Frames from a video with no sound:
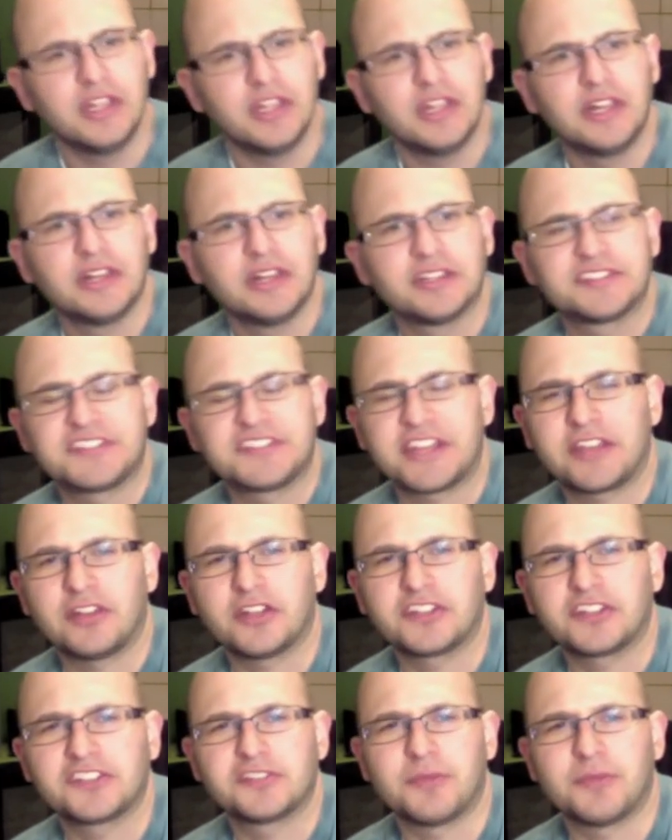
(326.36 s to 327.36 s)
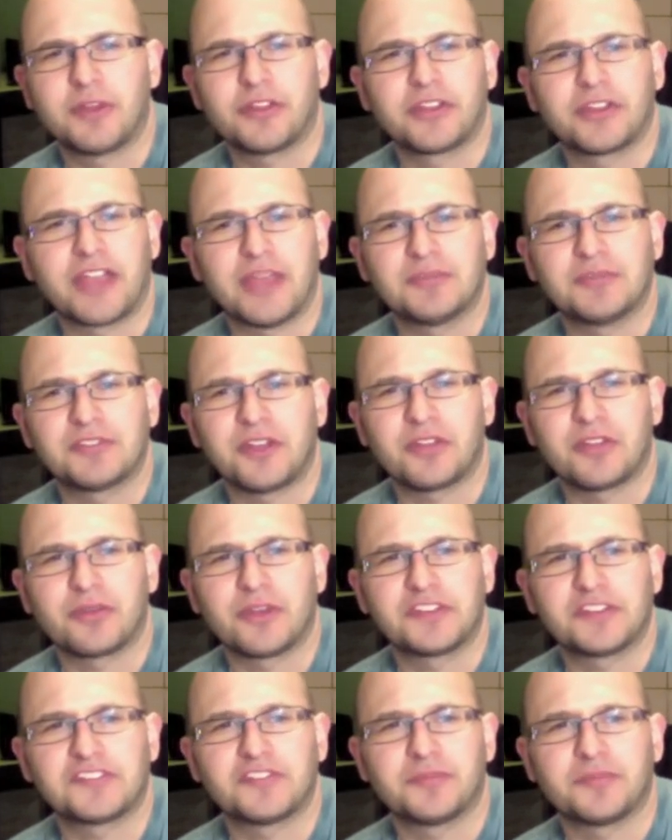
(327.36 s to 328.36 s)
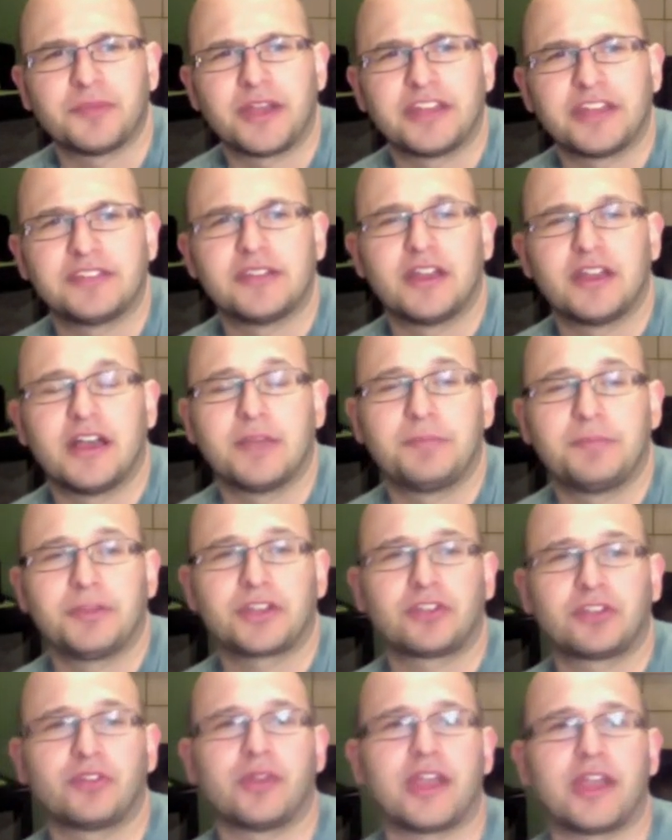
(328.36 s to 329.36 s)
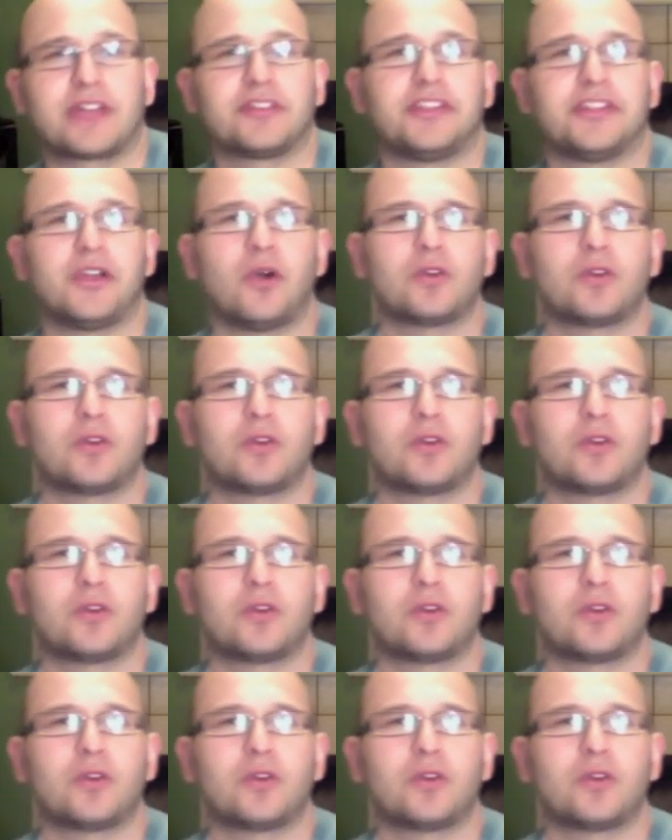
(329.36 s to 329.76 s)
Let's take a look at some other games. All the rest of them I picked correctly.